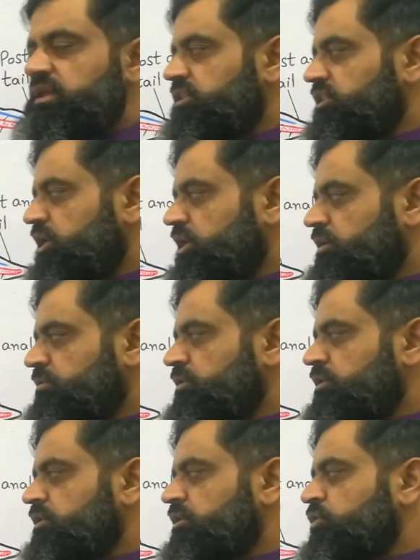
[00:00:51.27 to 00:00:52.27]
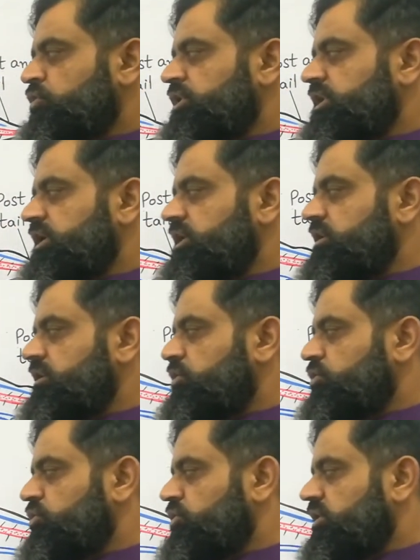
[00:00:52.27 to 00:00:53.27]
They contain
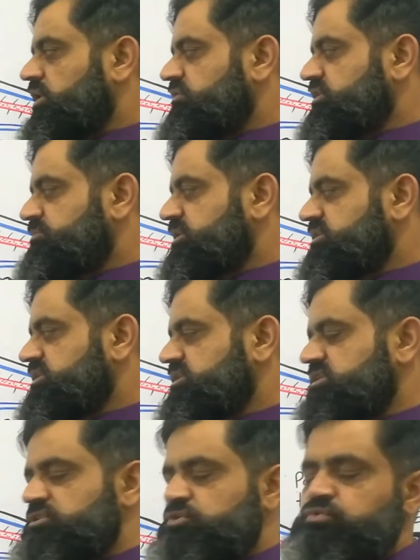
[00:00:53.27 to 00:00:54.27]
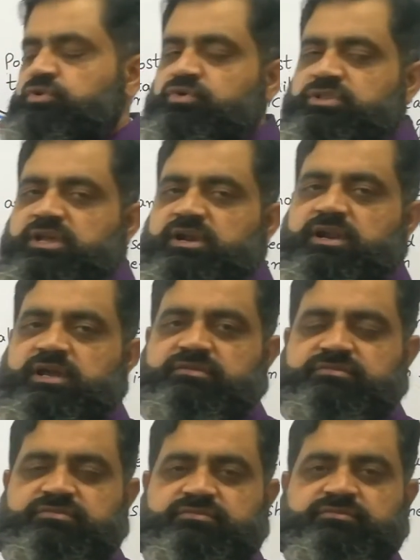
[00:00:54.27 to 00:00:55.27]
notochord which persists throughout their
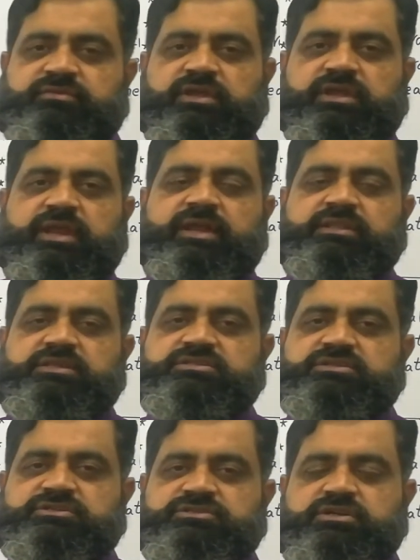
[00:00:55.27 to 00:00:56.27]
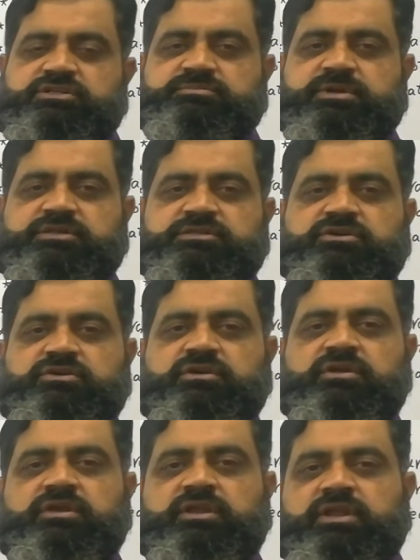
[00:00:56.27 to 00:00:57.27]
life, and this structure is present
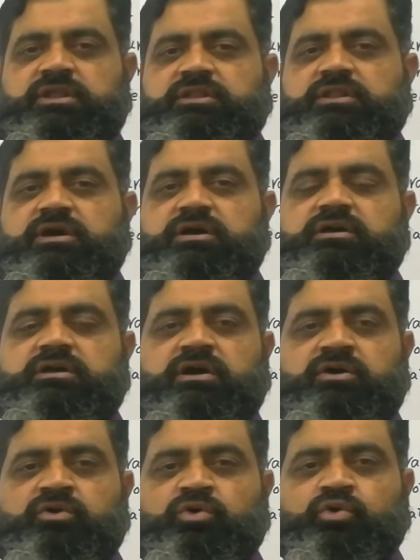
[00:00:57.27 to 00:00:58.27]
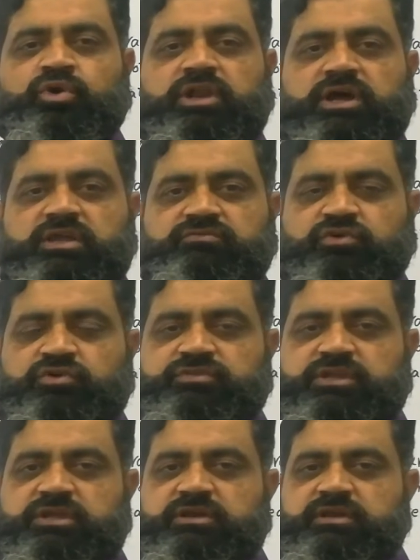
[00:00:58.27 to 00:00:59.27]
in the whole life of
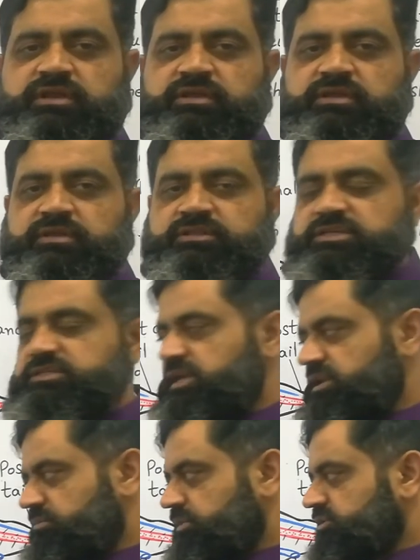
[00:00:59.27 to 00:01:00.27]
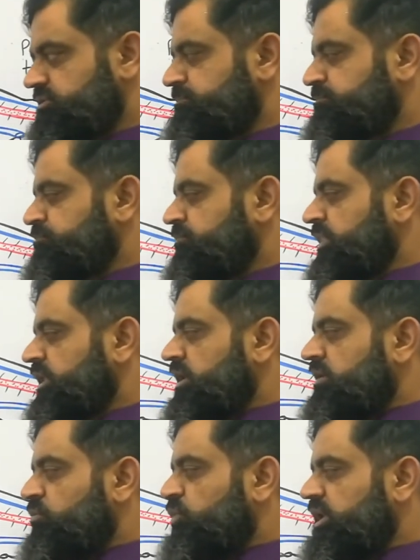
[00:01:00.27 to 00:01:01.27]
these animals.
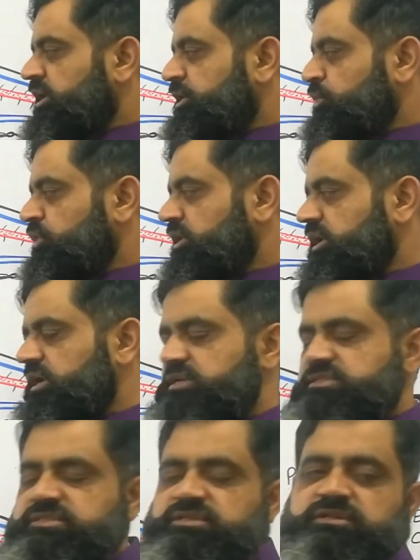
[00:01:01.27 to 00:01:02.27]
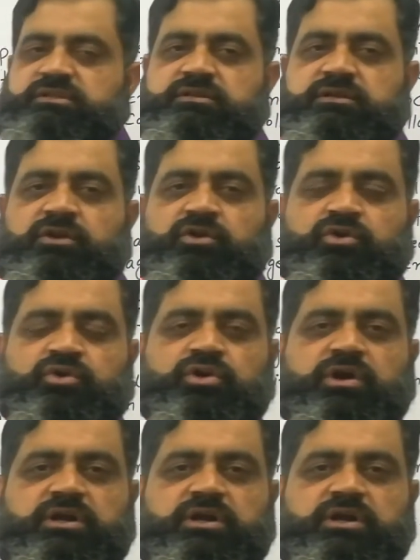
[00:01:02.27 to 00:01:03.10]
While in tunicates, notochord